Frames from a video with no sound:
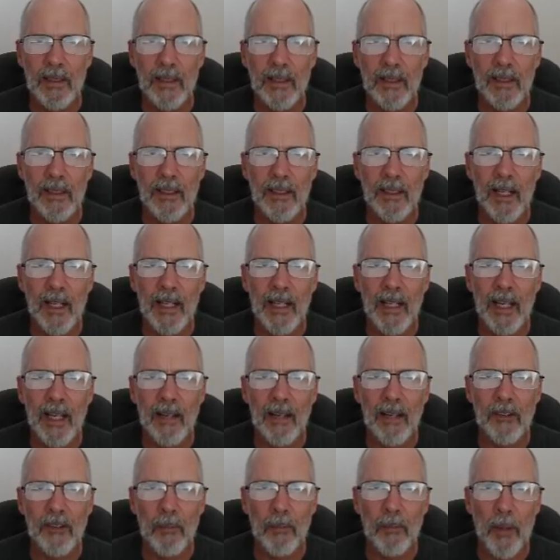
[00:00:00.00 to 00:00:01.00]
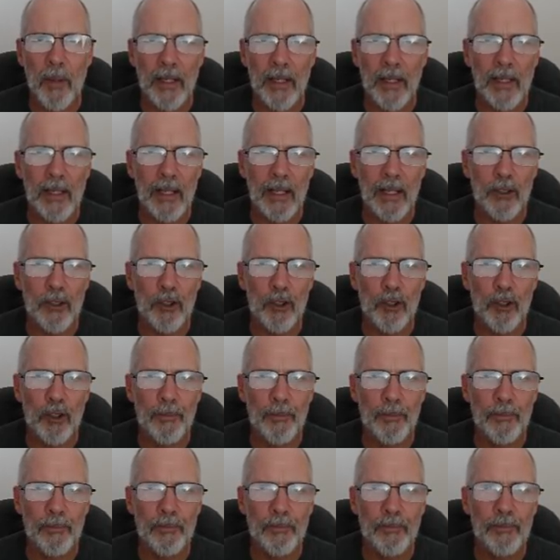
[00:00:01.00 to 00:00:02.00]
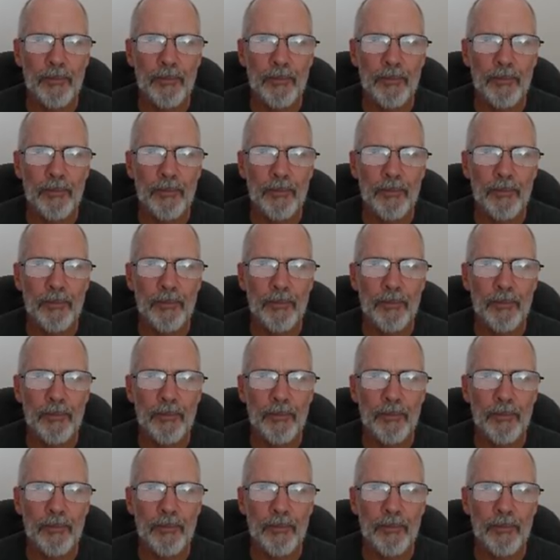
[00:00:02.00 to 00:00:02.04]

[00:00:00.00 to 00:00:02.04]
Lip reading: Did they have to pay cash?